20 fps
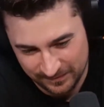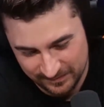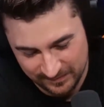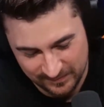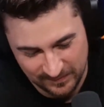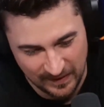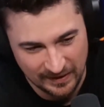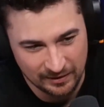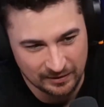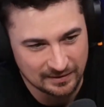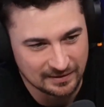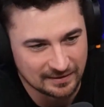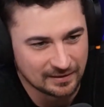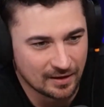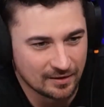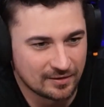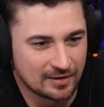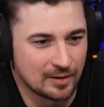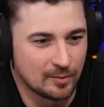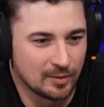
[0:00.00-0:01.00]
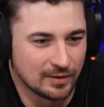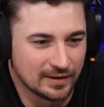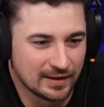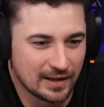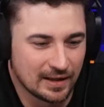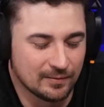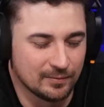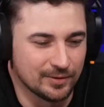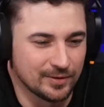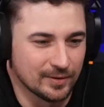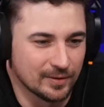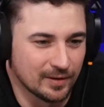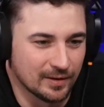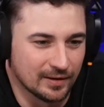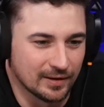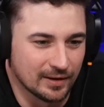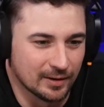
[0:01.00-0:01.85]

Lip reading: final discussion I wanted to have with you today.